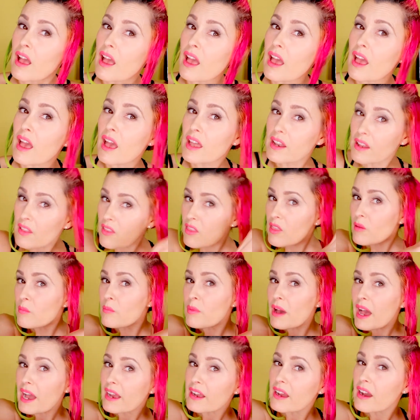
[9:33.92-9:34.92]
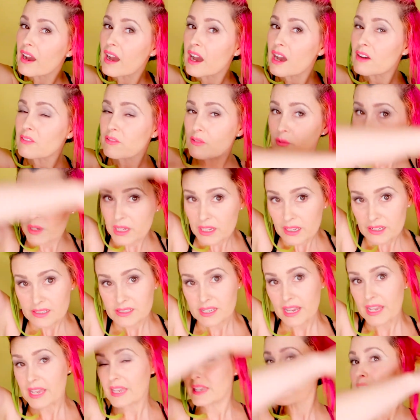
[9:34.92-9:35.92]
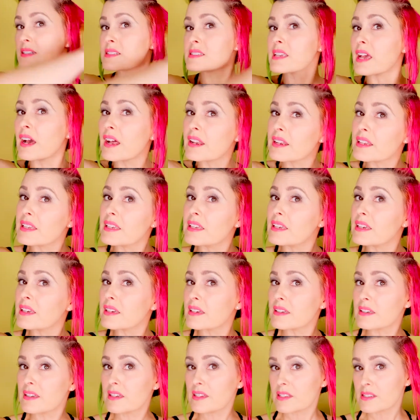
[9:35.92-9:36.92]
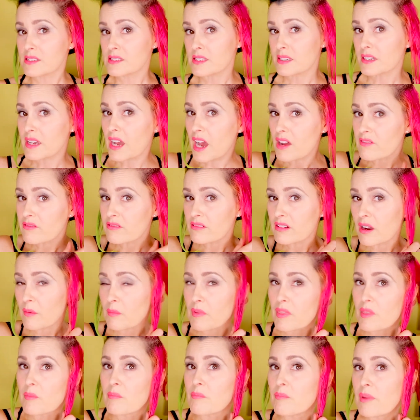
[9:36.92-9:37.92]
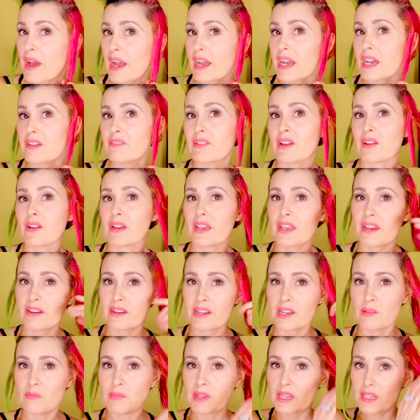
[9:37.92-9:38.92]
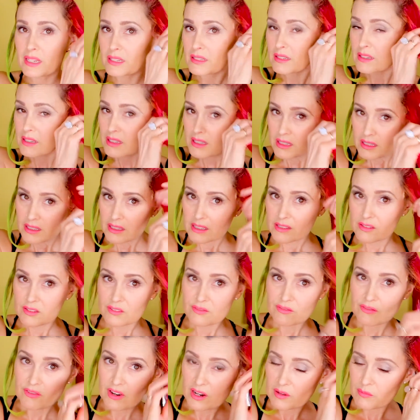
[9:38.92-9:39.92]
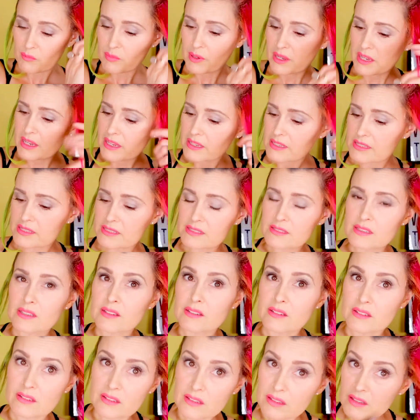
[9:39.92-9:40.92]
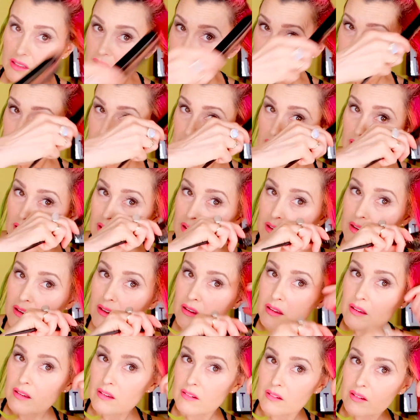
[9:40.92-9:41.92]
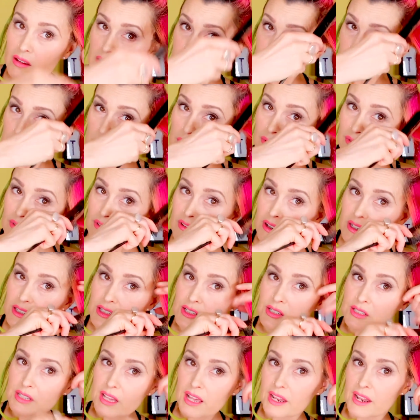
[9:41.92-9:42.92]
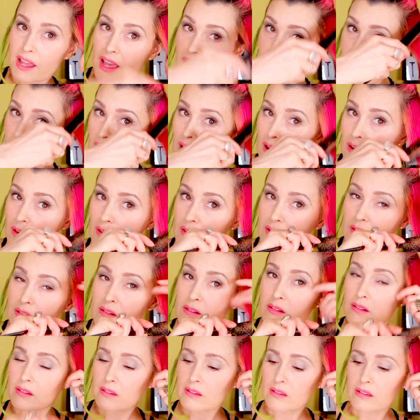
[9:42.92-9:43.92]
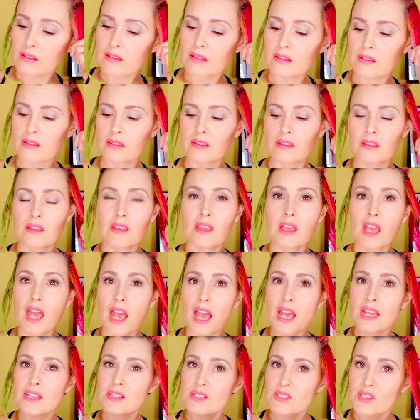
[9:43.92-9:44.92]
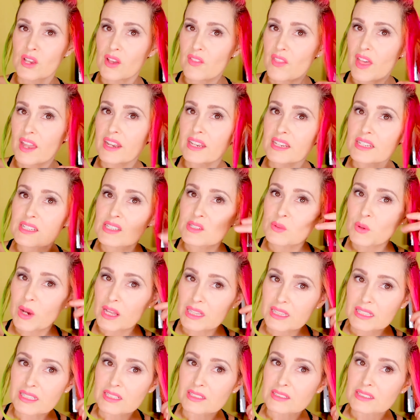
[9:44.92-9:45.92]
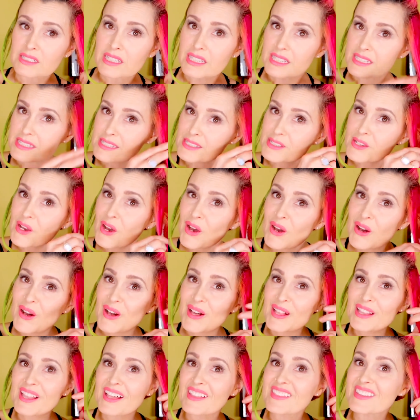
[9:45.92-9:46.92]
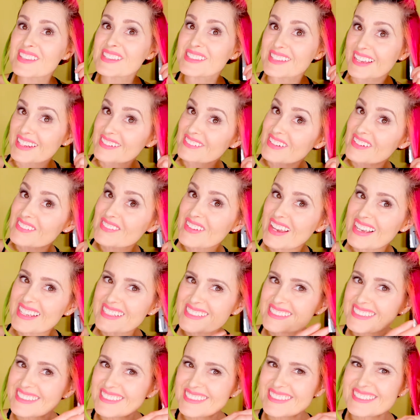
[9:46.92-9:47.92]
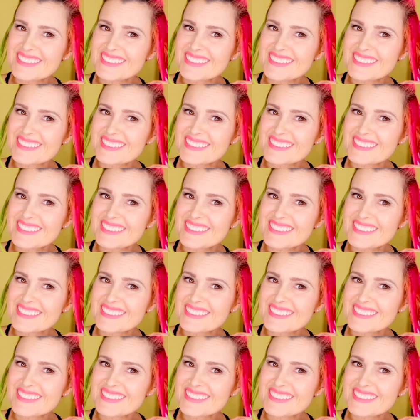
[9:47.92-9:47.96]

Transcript: And the back half we're going to take down here to cover up the back of our hair in a minute. This front piece, we're going to brush that out and turn that into a little kiss curl on the side of our face.